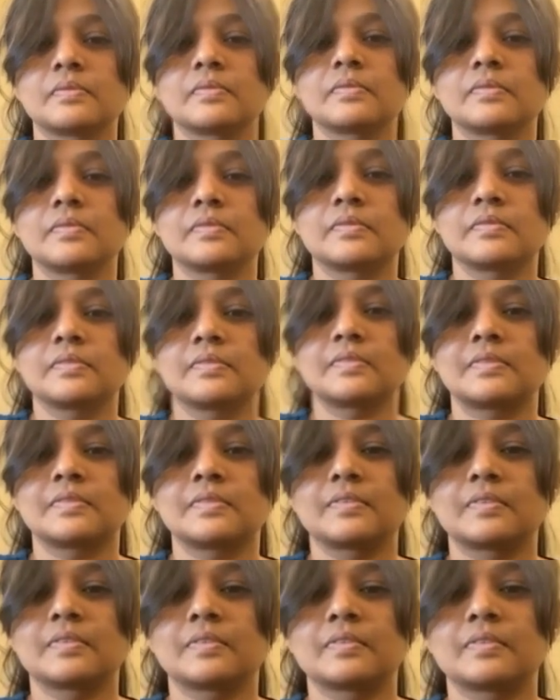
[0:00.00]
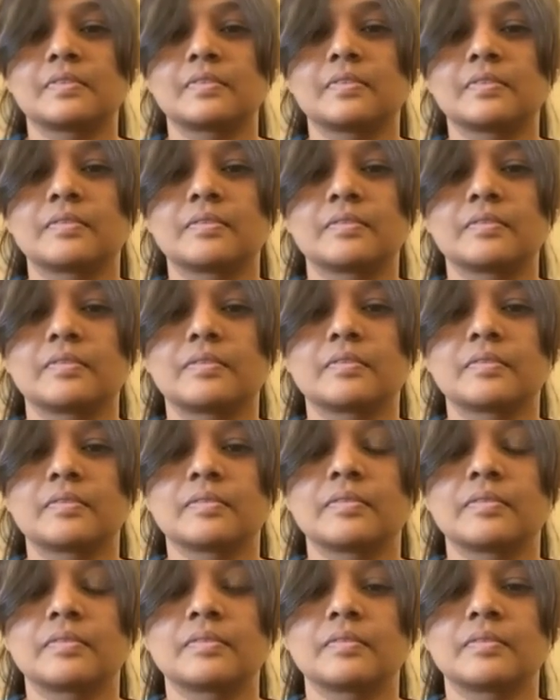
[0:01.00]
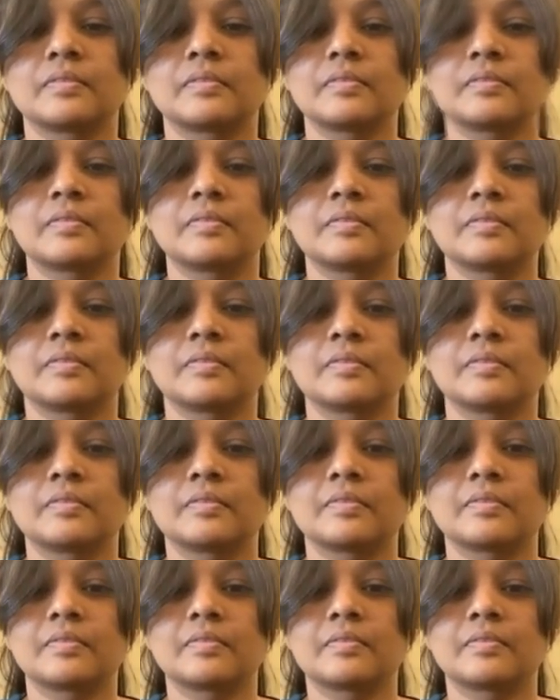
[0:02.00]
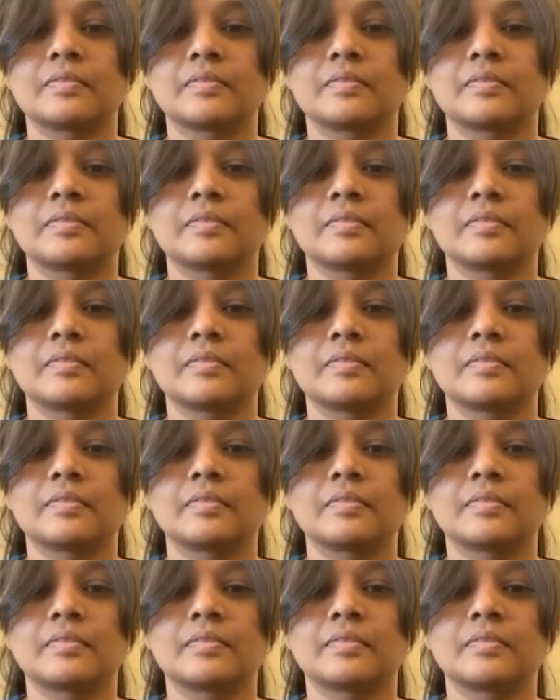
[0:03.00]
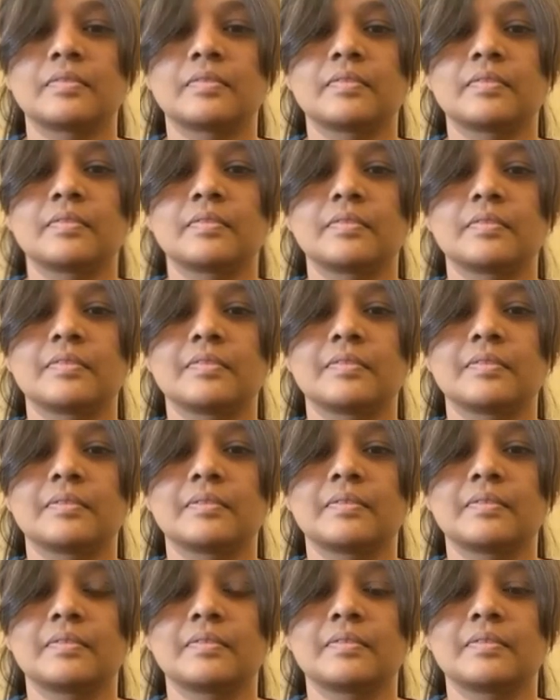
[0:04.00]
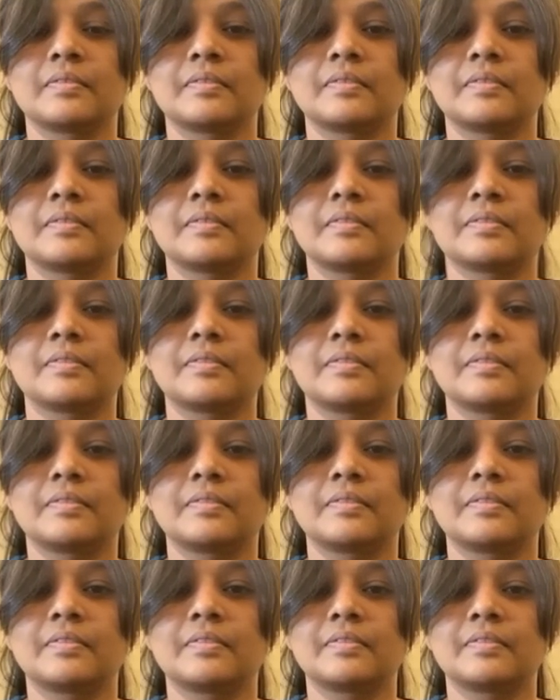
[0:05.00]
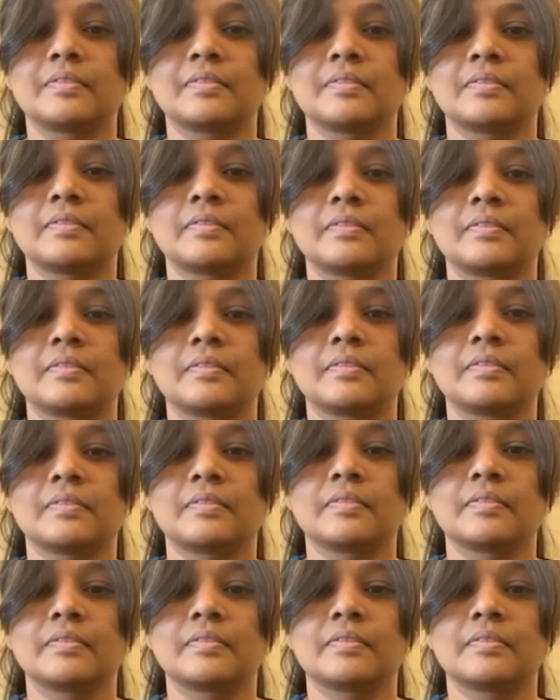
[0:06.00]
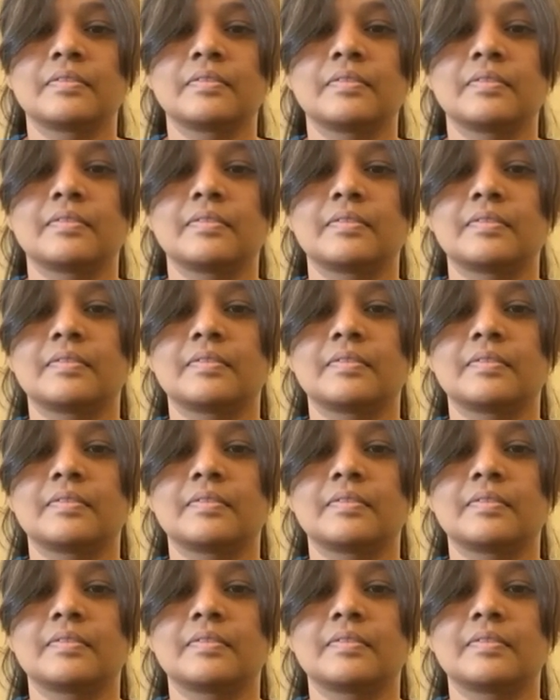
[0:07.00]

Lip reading: The person shown says nothing.